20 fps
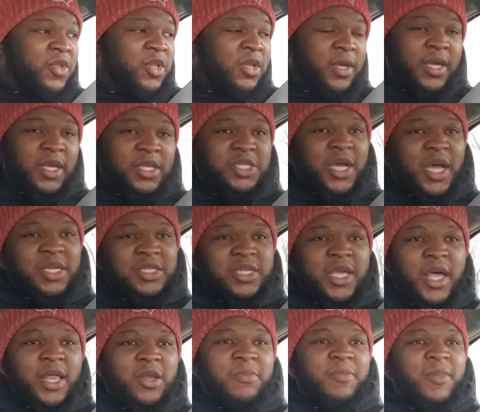Look at Josh
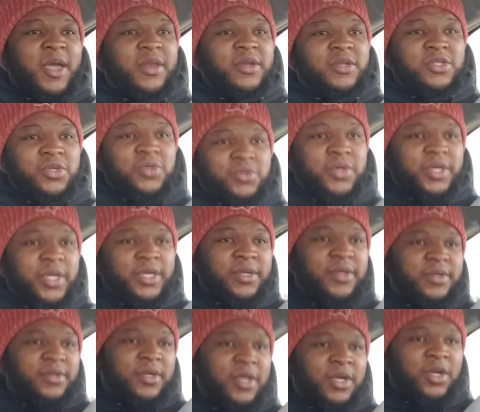Taylor mandatory.
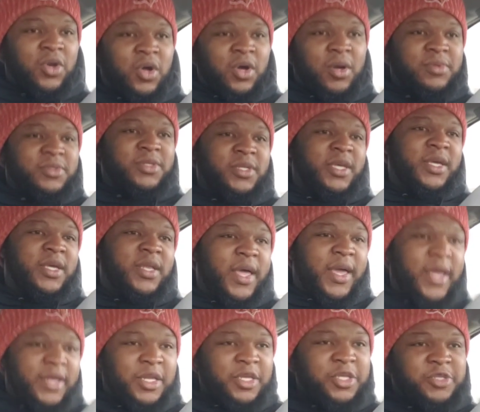You know what I'm saying?
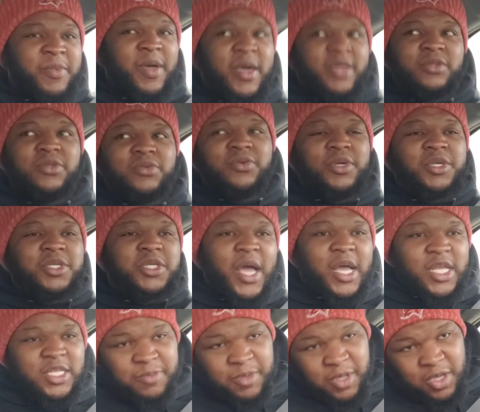Like these mandatory
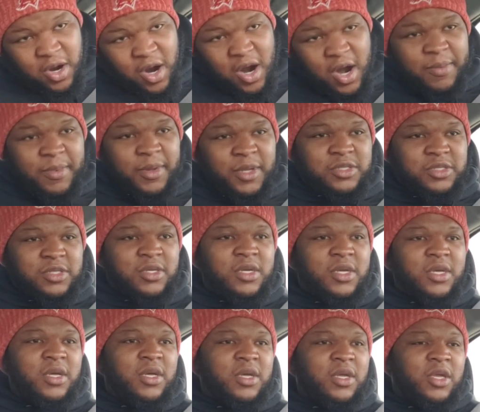shots be garbage.
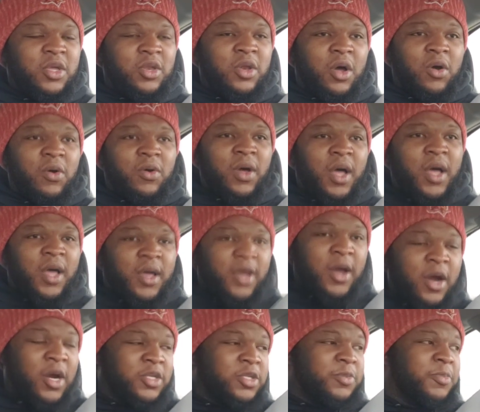You know,
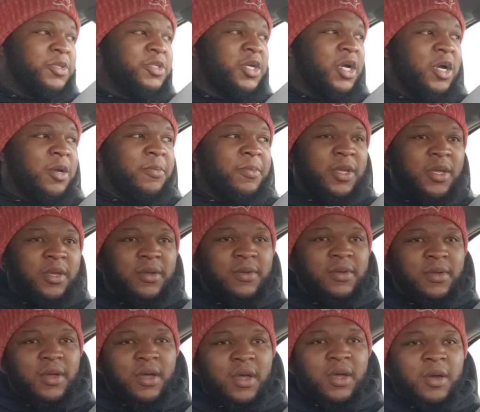uh, Arthur Perturbia
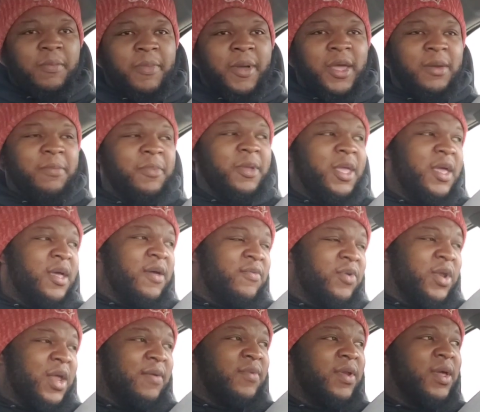or uh, better be at
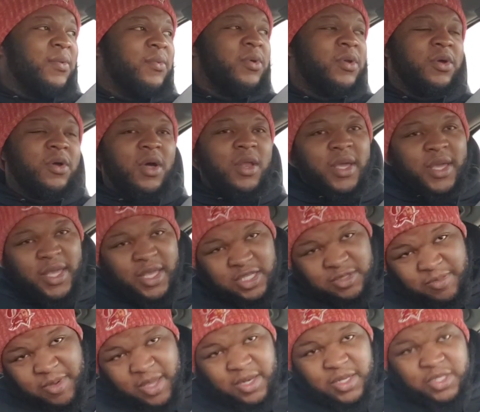whatever they want to call it
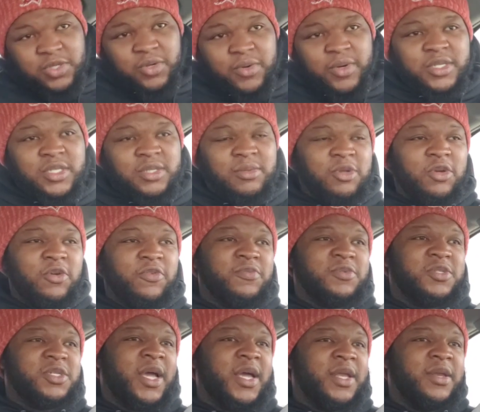is mandatory. Some dude
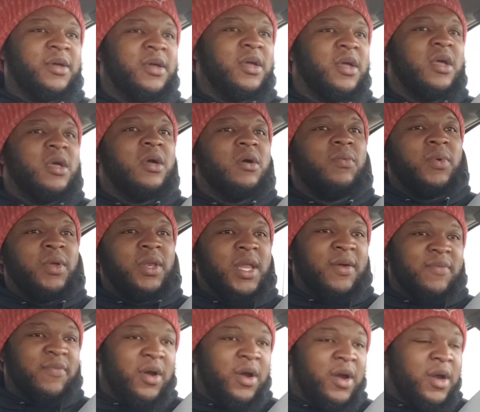from China we
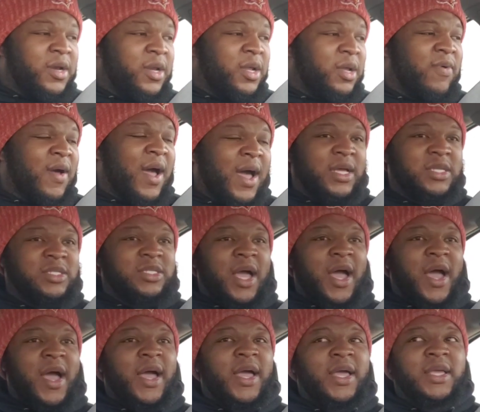never heard of. How's
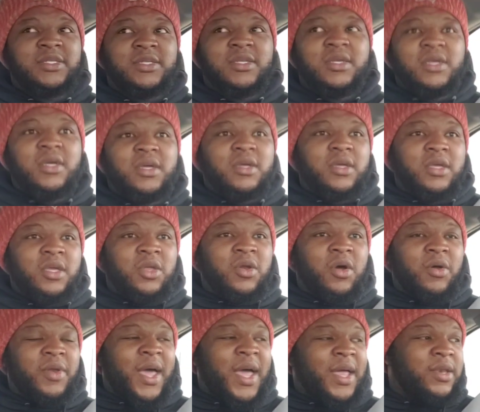guys, you
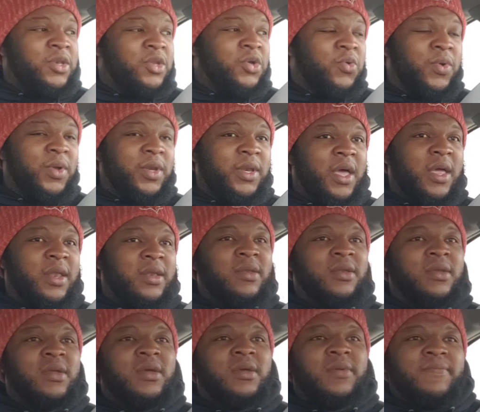know, not doing
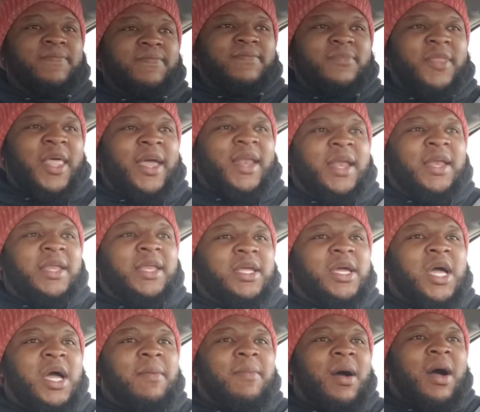nothing? They, they need
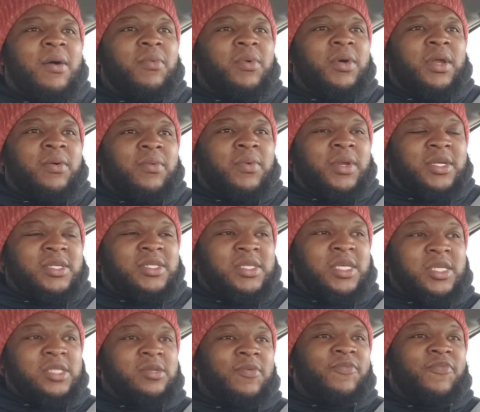to come out with a with a
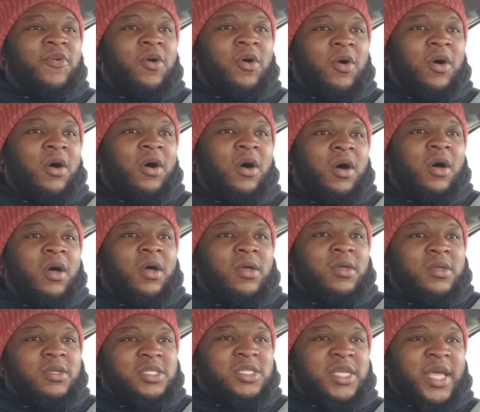system for all
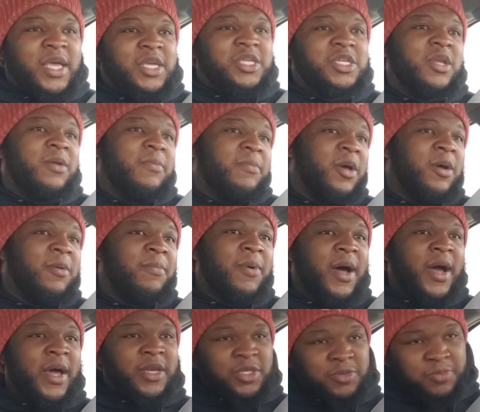sanctionable
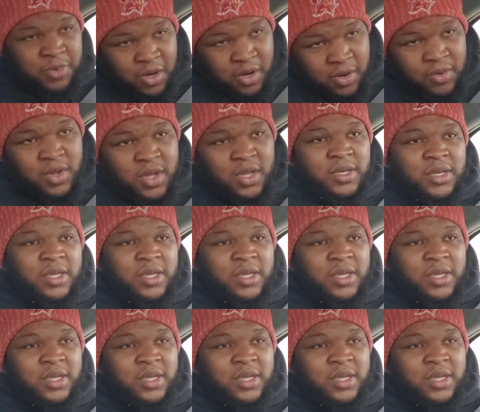bodies, bro.